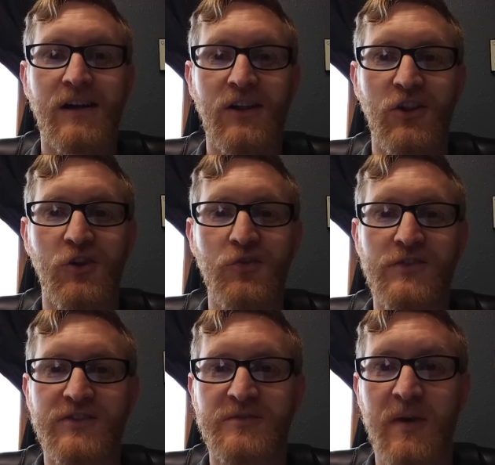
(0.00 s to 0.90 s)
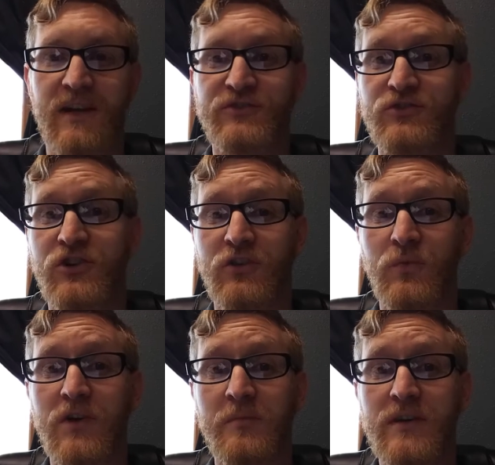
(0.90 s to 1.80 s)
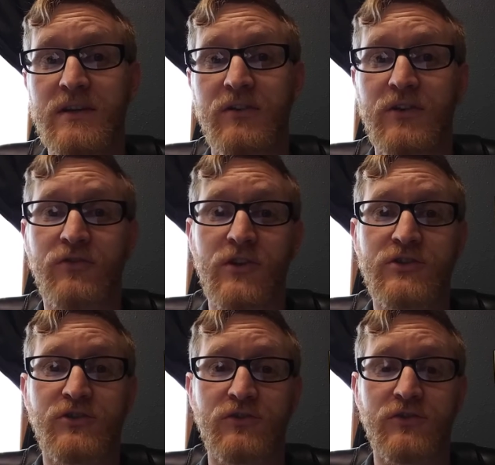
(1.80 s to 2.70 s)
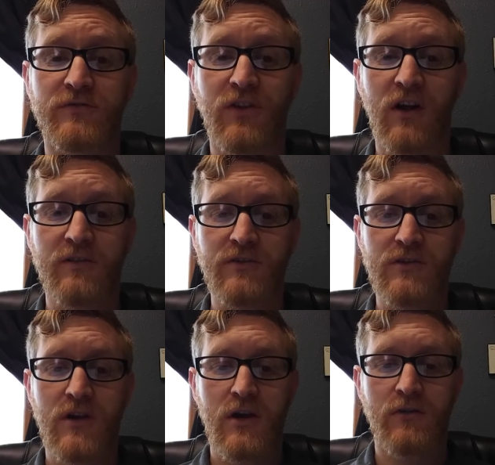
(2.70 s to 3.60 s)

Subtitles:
Hello, this is Pastor John Winkleman here at Grace Church of Lockford,